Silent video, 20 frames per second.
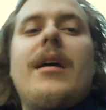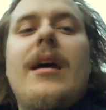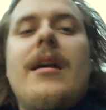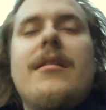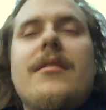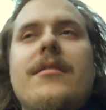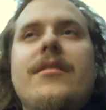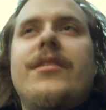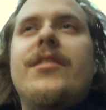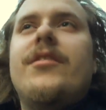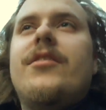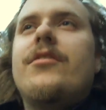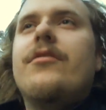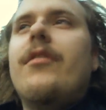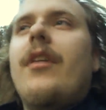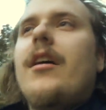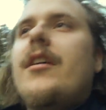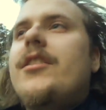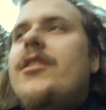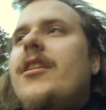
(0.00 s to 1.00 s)
and
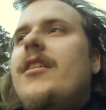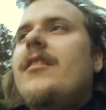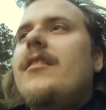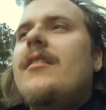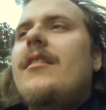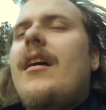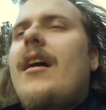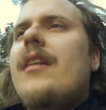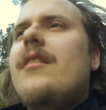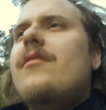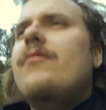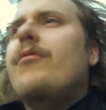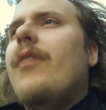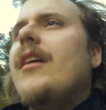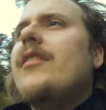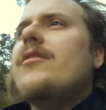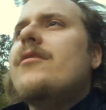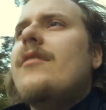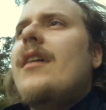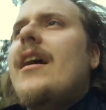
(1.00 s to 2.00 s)
destruction and
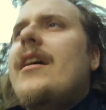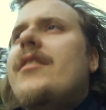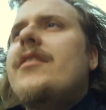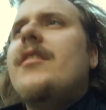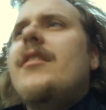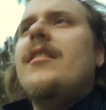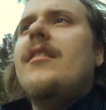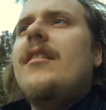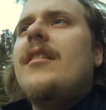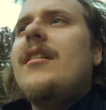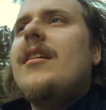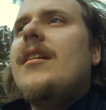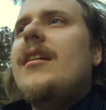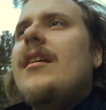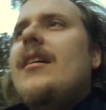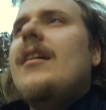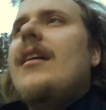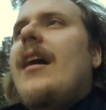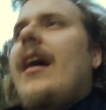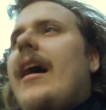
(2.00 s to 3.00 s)
resurrection
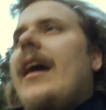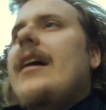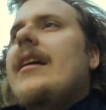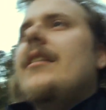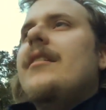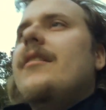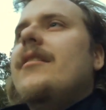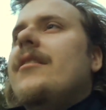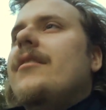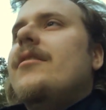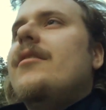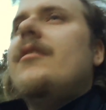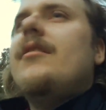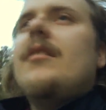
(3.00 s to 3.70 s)
and